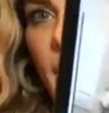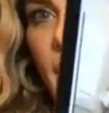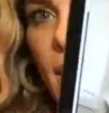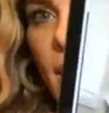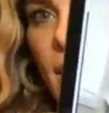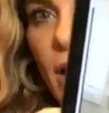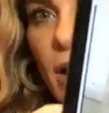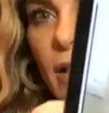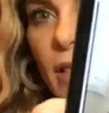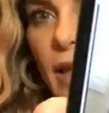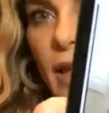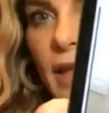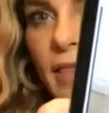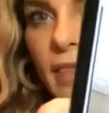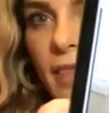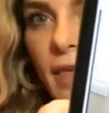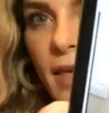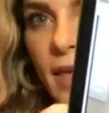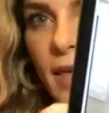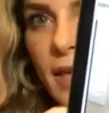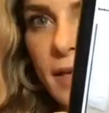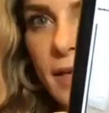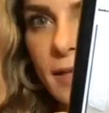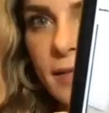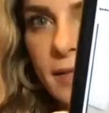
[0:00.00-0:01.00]
are like
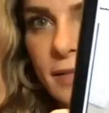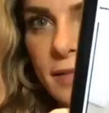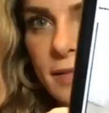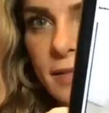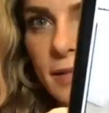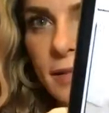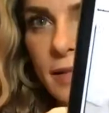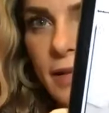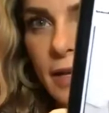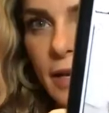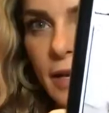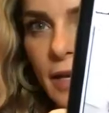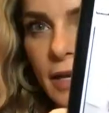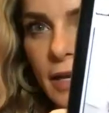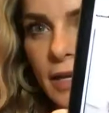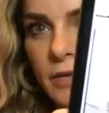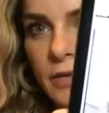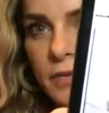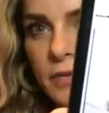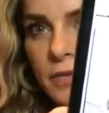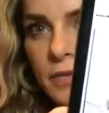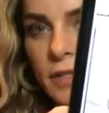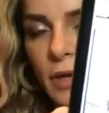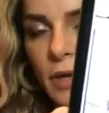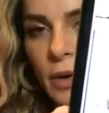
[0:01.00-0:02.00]
this, you know,
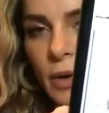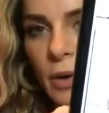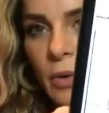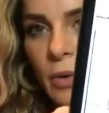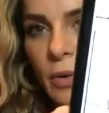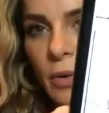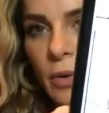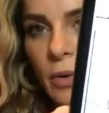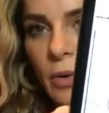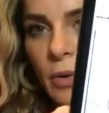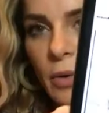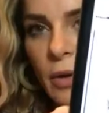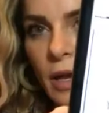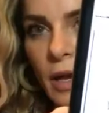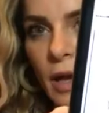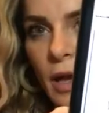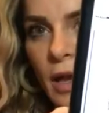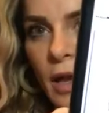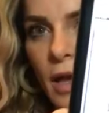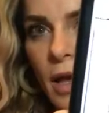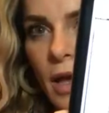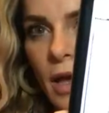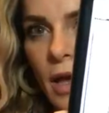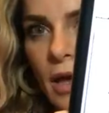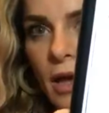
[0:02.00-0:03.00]
so
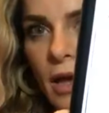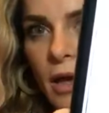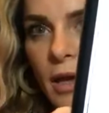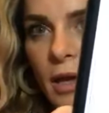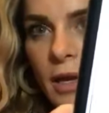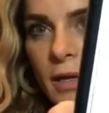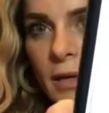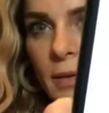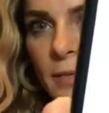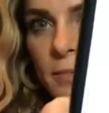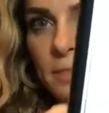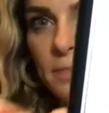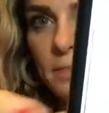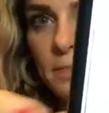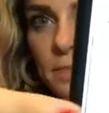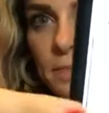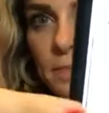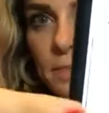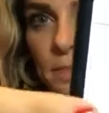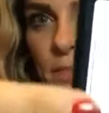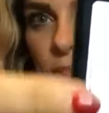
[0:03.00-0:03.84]
kind